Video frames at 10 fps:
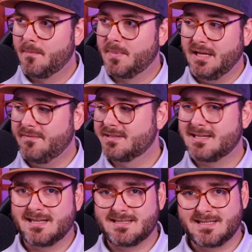But even to
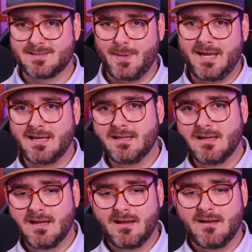get to Spain,
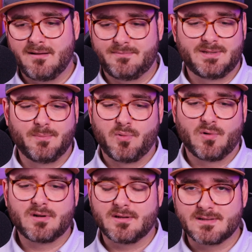the
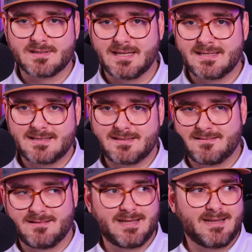border is less
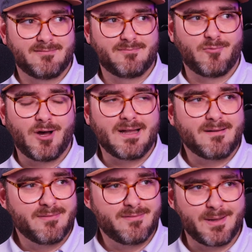than
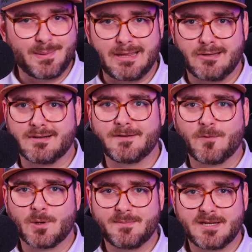maybe 30,
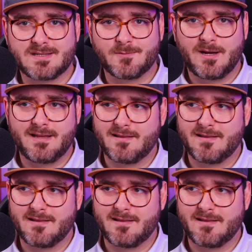40 minutes away.